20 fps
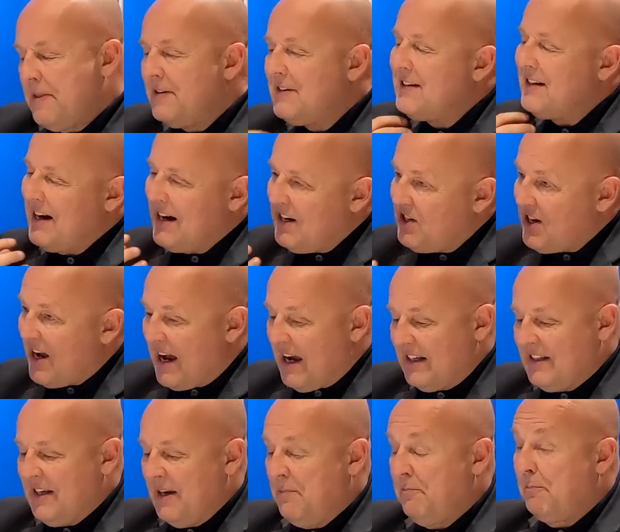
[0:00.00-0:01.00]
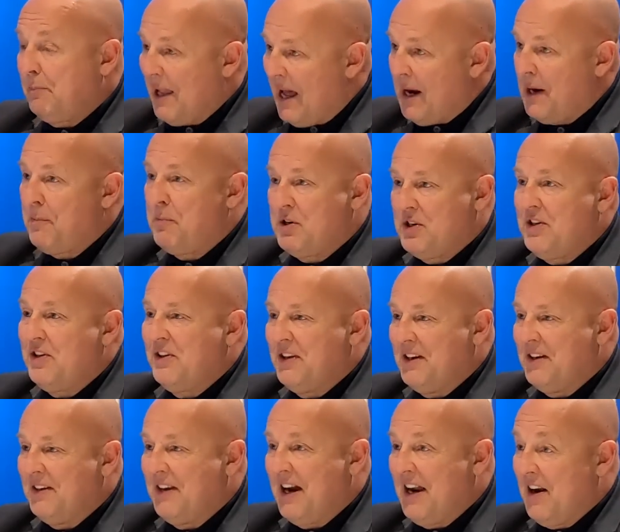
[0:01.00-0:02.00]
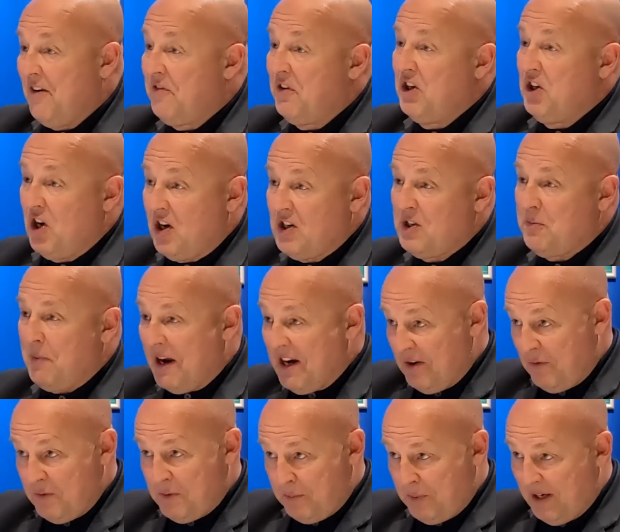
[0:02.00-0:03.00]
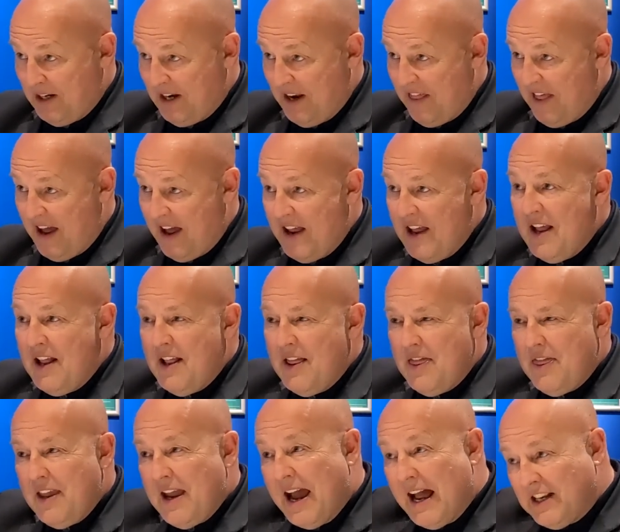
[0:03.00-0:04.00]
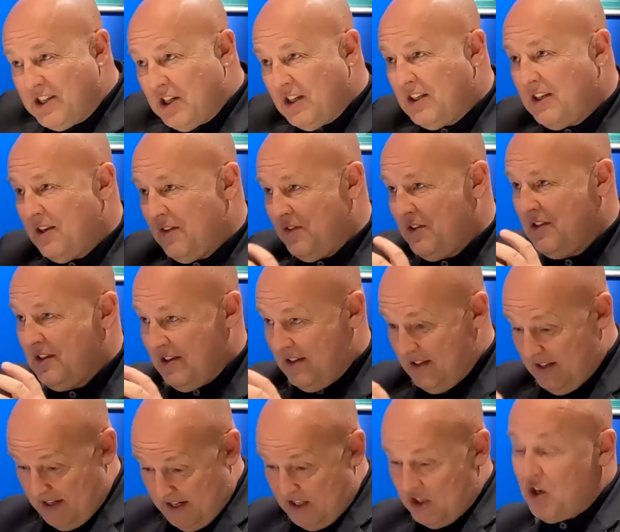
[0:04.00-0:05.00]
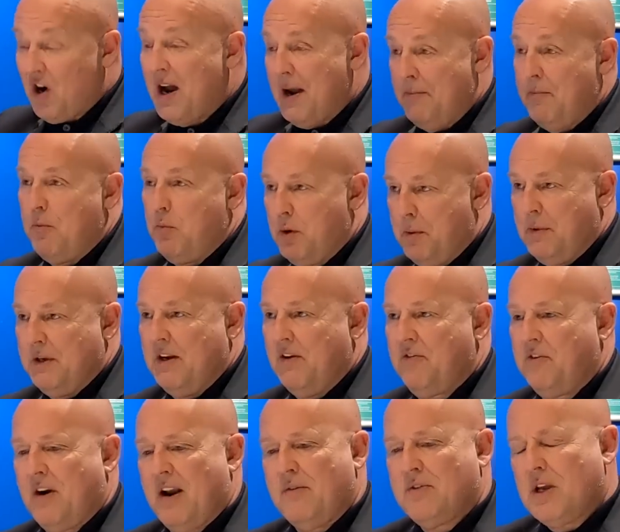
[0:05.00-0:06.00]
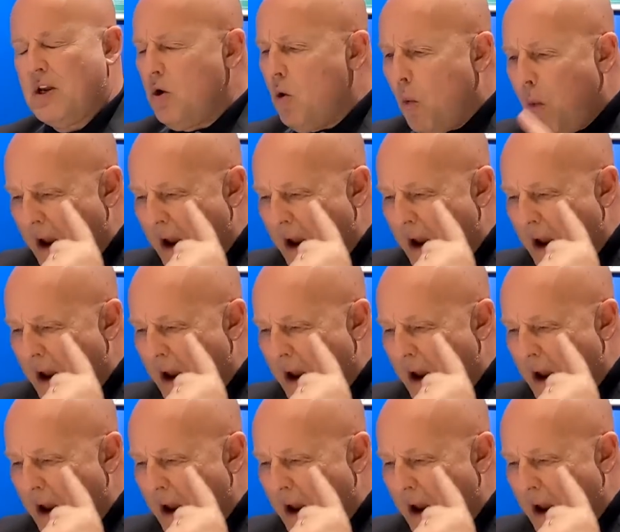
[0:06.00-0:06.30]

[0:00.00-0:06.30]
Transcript: strange accent, black Brazilian. And if a young Spaniard was playing like that, the adjectives to describe him would have been different. And I was like, no,